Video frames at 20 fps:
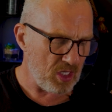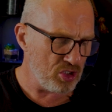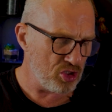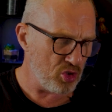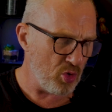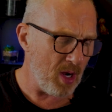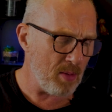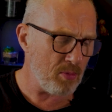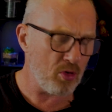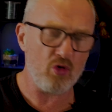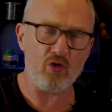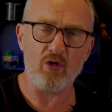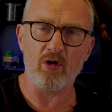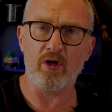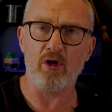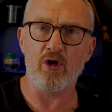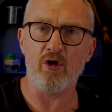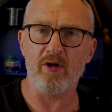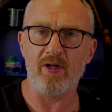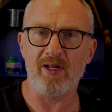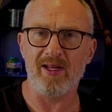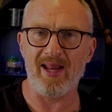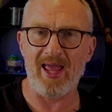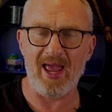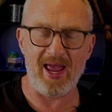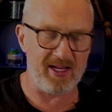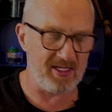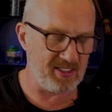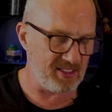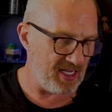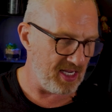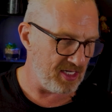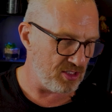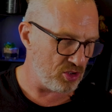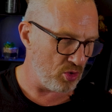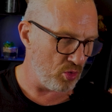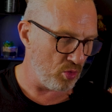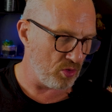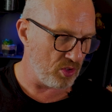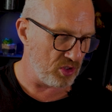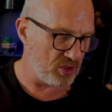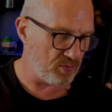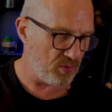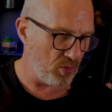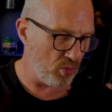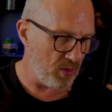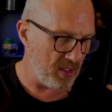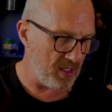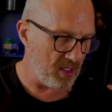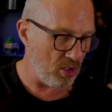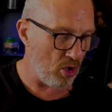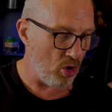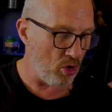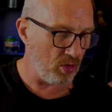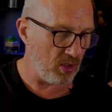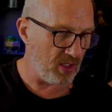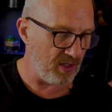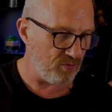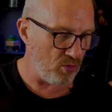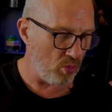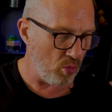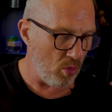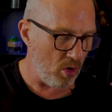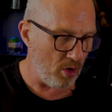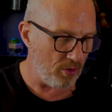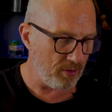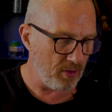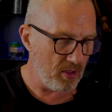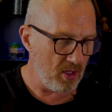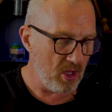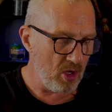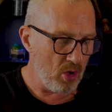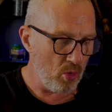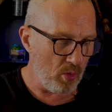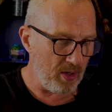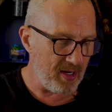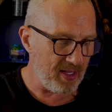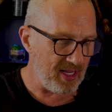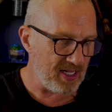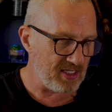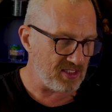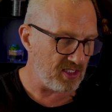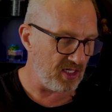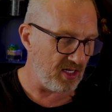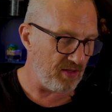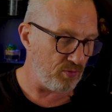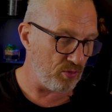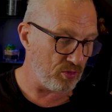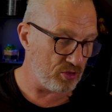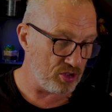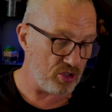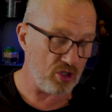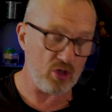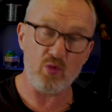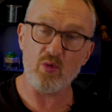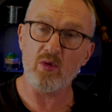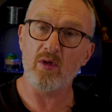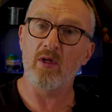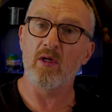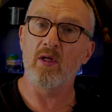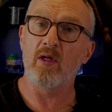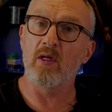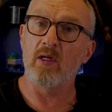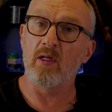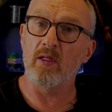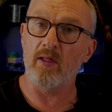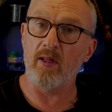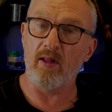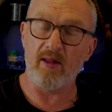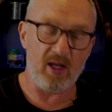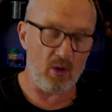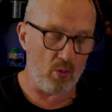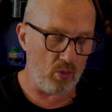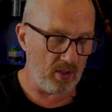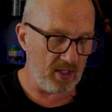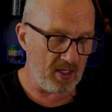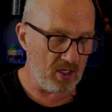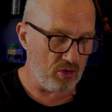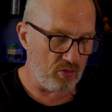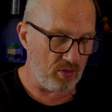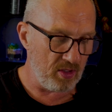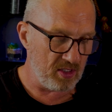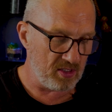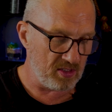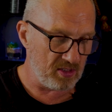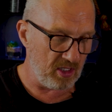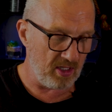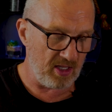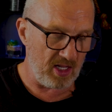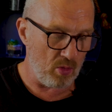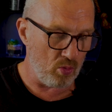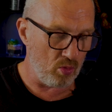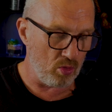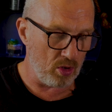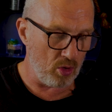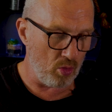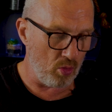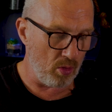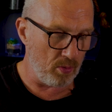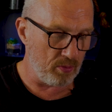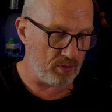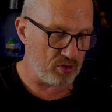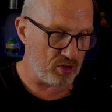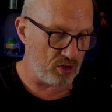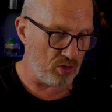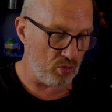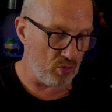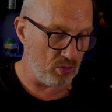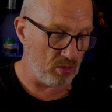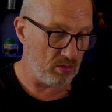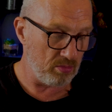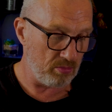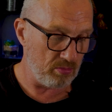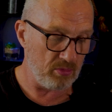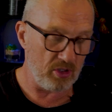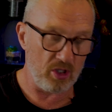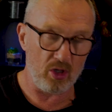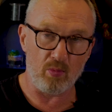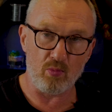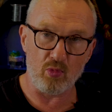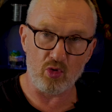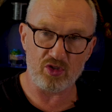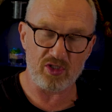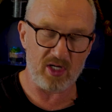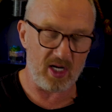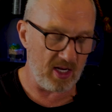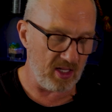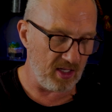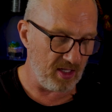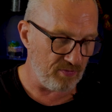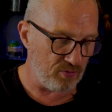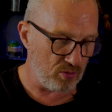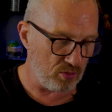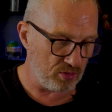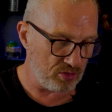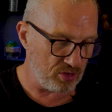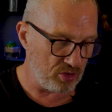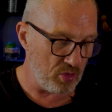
So I'm currently earning 88 tokens per week on level 1. When I get to level 2, then that will increase and that will go up to, you know, much higher levels.